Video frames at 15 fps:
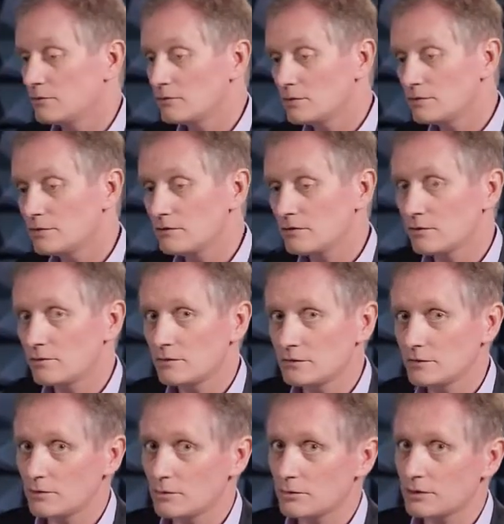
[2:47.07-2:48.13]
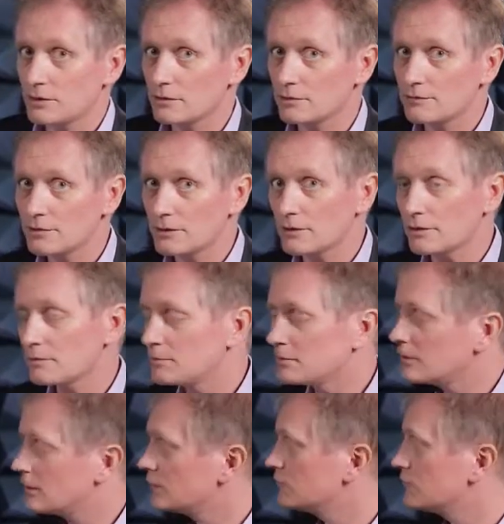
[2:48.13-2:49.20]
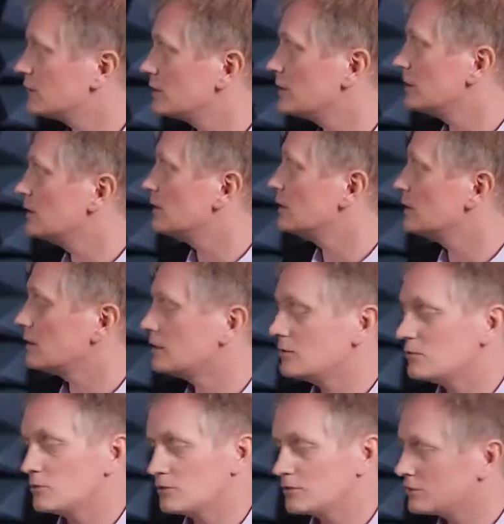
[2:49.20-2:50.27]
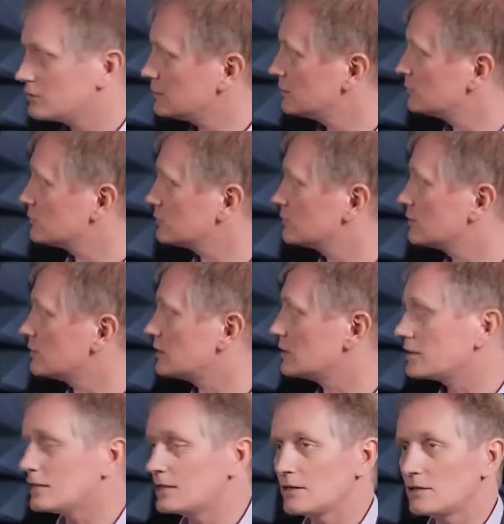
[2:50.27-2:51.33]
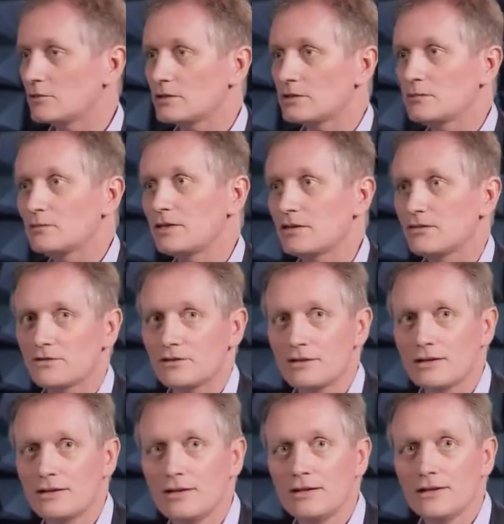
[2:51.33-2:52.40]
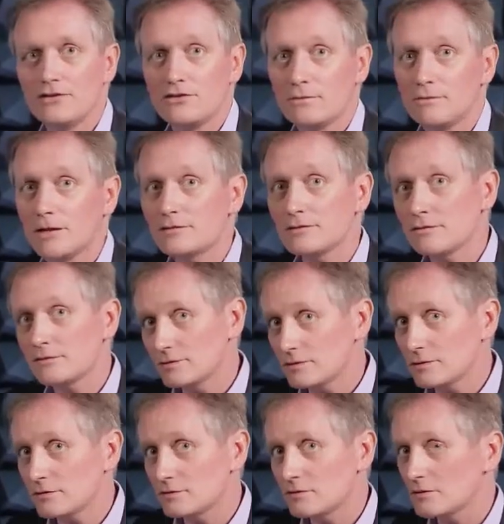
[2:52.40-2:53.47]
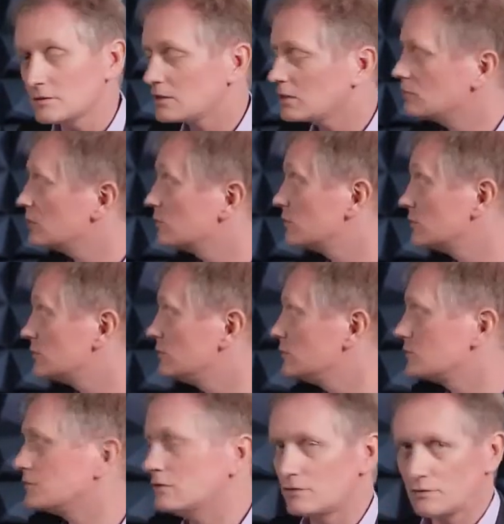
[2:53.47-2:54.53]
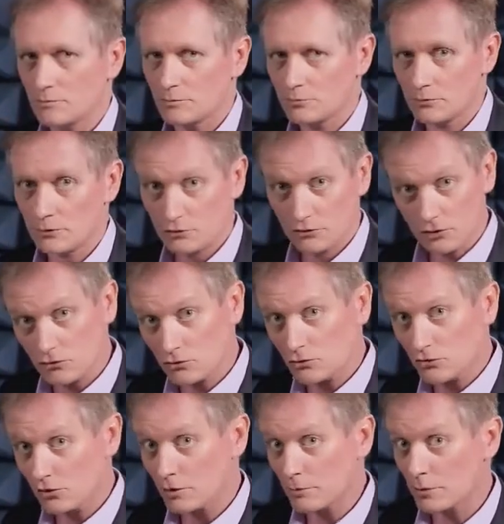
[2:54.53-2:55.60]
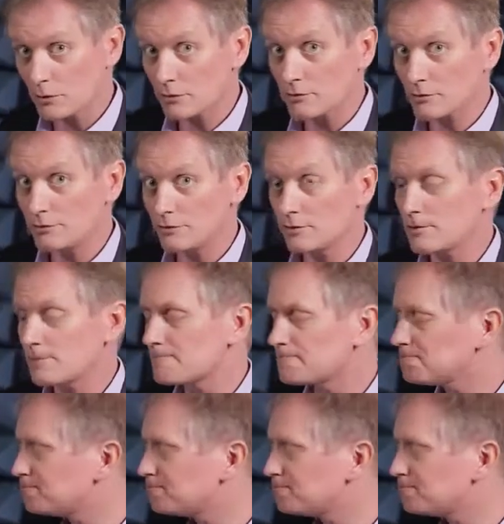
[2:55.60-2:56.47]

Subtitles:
this is a pretty good figure, but actually we're still interested in, well, could we actually do better than this, and can we reduce these distortion components further?